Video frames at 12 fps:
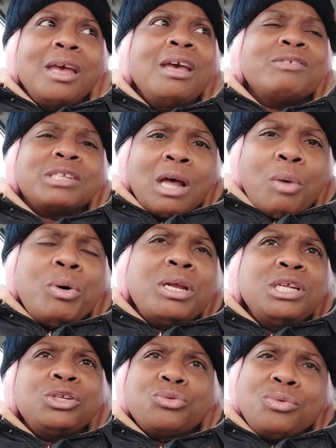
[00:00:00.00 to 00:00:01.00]
If someone
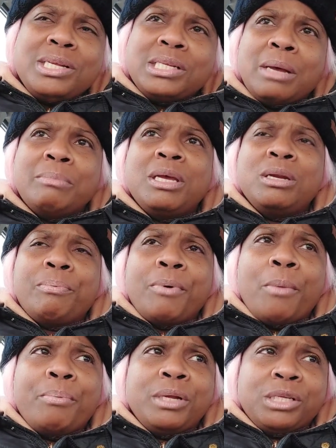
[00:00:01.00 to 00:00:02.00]
is doing something
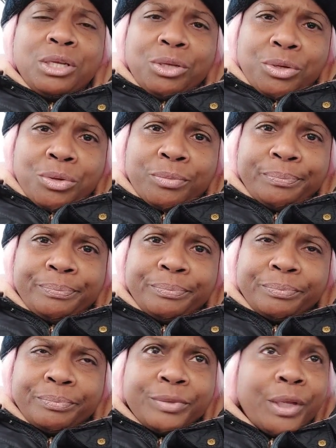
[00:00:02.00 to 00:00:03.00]
inappropriate to you,
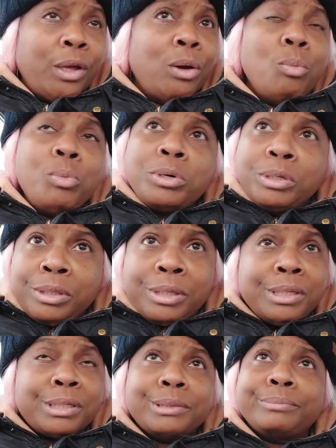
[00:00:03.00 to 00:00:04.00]
them
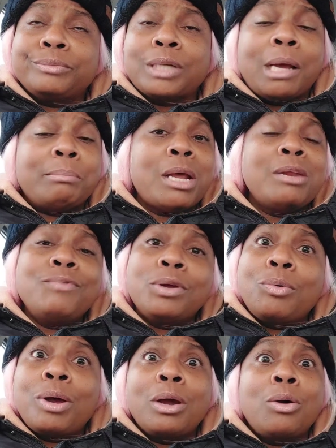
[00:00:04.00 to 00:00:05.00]
ones, I'm not even
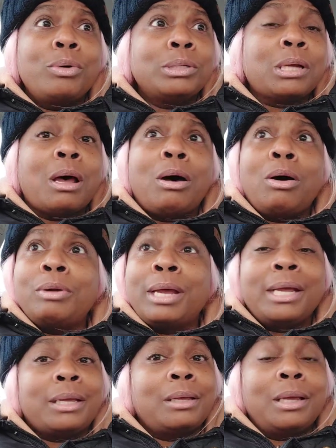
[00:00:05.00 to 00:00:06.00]
ready to go into all
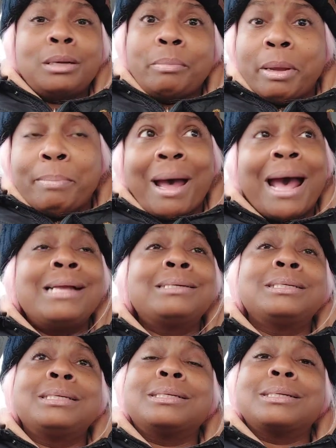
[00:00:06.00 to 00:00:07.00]
that, Kingdom people. I
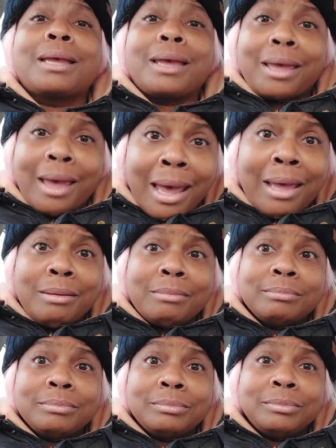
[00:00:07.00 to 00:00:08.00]
just can't.
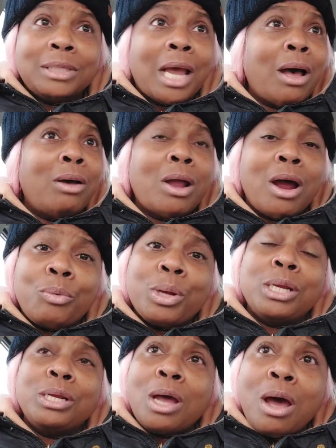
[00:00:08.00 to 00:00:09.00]
Y'all
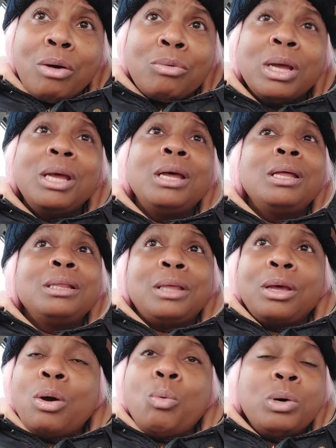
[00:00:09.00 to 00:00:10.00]
already know.
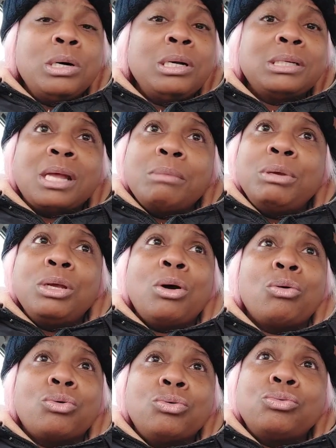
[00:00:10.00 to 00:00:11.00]
Them ones that be
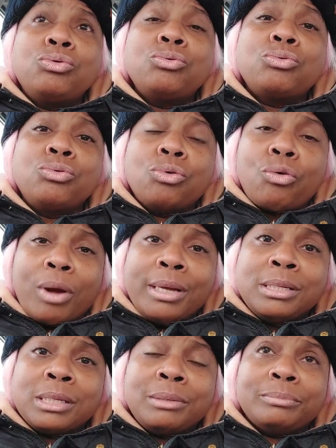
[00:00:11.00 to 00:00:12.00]
on cool, cool, cool
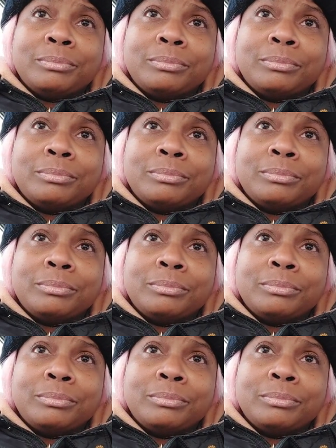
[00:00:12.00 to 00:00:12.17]
crazy